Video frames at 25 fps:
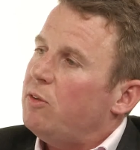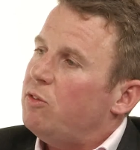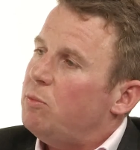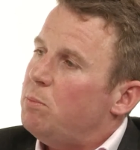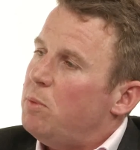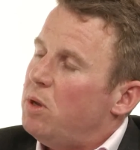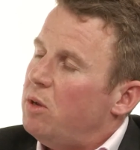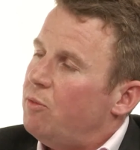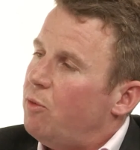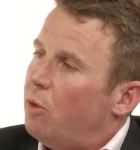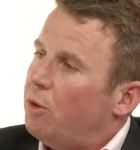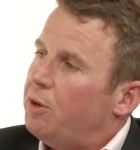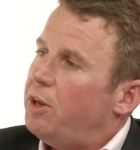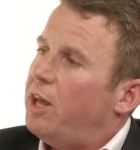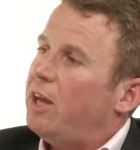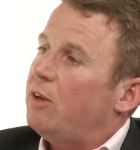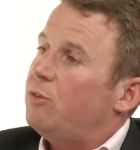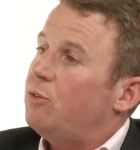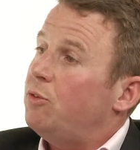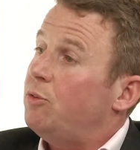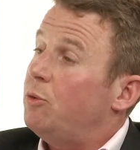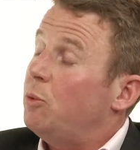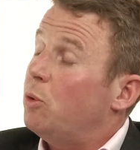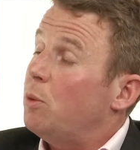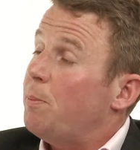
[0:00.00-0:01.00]
to move on
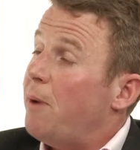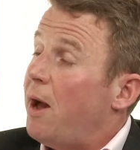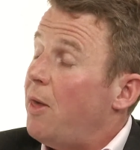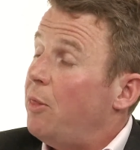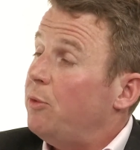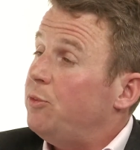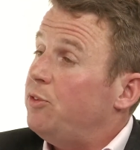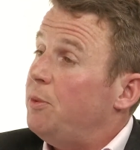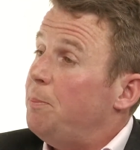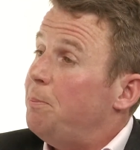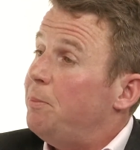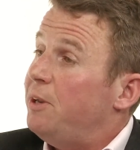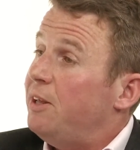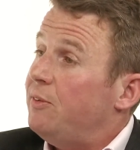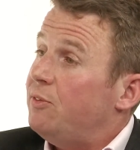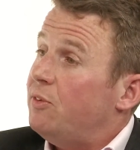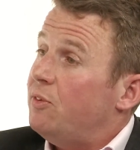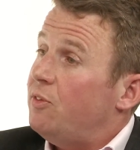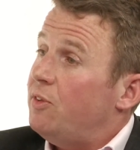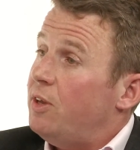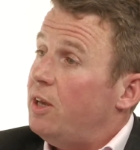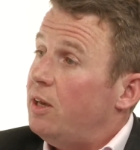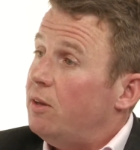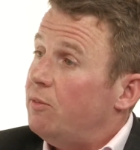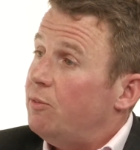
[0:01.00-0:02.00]
next to talk about the
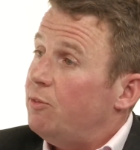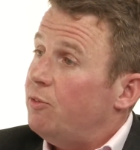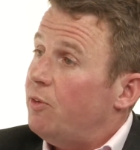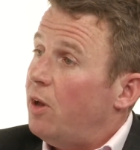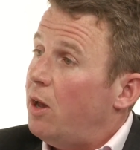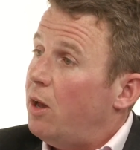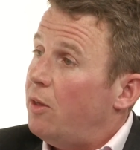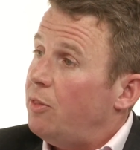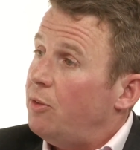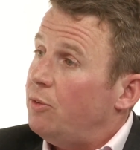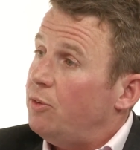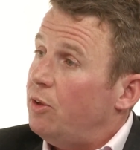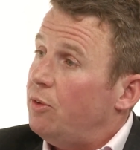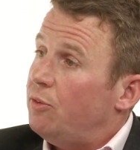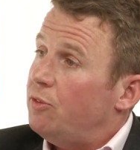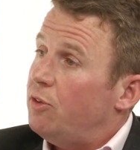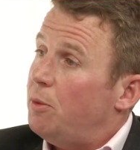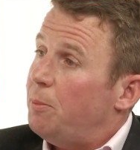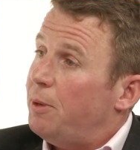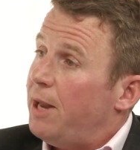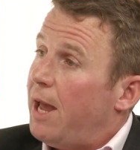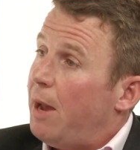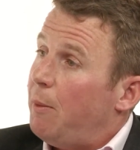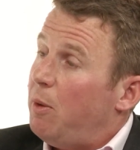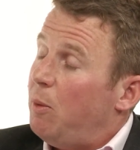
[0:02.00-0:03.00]
simplicity of the
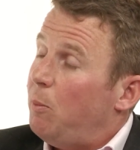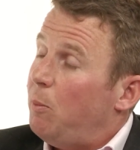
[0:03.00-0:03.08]
system and how it